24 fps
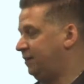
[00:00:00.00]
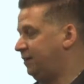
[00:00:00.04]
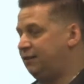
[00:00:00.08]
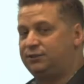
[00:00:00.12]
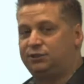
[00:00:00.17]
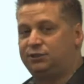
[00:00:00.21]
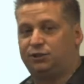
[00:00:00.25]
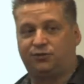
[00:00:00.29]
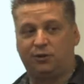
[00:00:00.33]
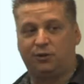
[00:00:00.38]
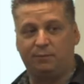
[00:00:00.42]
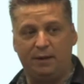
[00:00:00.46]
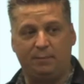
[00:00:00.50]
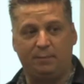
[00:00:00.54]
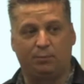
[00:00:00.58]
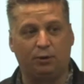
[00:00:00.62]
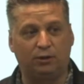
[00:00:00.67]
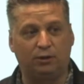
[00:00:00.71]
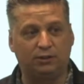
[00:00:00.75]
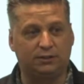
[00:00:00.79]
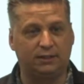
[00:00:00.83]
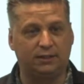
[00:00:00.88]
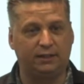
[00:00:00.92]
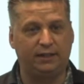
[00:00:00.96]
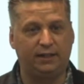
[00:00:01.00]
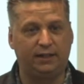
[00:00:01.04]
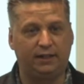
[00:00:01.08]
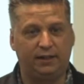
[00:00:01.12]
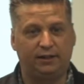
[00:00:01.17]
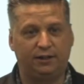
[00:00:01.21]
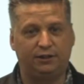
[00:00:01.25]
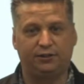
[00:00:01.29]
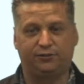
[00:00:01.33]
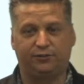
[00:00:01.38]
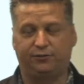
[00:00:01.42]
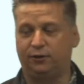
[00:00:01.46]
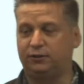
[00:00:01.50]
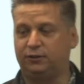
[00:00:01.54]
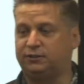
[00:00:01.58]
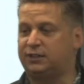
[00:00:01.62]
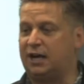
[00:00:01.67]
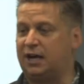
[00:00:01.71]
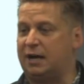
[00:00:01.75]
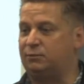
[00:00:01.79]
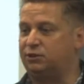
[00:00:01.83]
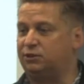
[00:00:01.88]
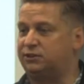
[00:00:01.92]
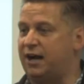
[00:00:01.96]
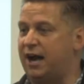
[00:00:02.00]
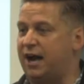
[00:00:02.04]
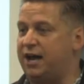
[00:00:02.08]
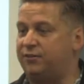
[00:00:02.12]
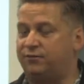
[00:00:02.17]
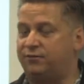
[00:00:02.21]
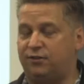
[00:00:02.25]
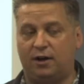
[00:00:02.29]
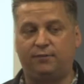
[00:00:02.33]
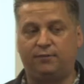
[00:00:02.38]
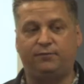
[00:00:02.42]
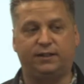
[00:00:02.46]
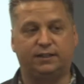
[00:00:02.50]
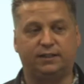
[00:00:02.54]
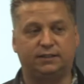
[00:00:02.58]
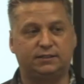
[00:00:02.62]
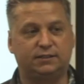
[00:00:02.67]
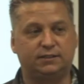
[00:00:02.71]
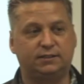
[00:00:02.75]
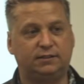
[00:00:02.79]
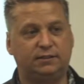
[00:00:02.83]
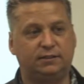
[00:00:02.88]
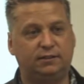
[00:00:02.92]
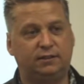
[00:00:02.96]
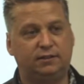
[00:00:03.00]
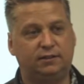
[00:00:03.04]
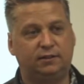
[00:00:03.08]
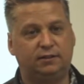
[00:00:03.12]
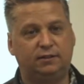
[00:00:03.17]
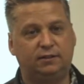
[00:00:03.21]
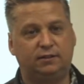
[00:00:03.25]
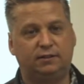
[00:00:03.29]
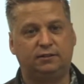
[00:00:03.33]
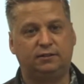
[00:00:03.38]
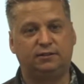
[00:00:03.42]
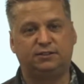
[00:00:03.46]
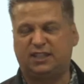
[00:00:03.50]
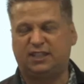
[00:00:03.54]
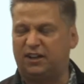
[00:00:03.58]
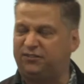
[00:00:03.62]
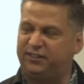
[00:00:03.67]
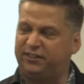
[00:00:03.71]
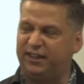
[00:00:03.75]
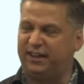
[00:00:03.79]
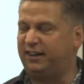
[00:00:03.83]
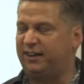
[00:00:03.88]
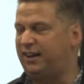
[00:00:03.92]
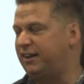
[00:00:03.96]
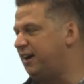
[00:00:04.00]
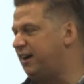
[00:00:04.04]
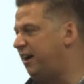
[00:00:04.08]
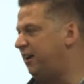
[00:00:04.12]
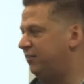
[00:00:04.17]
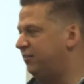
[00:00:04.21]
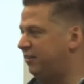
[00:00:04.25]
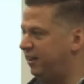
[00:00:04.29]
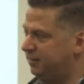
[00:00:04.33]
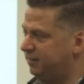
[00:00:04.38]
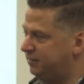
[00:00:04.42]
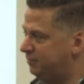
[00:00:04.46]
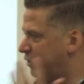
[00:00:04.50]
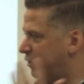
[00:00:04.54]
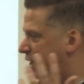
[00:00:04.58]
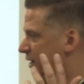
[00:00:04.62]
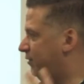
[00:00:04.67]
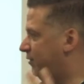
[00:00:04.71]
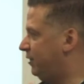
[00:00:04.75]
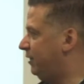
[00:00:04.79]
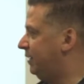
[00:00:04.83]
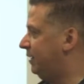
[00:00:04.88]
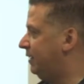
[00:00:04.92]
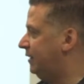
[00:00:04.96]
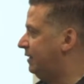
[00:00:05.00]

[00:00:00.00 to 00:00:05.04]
So for me personally, the first time was kind of obvious. Stuff that I kind of like, whatever.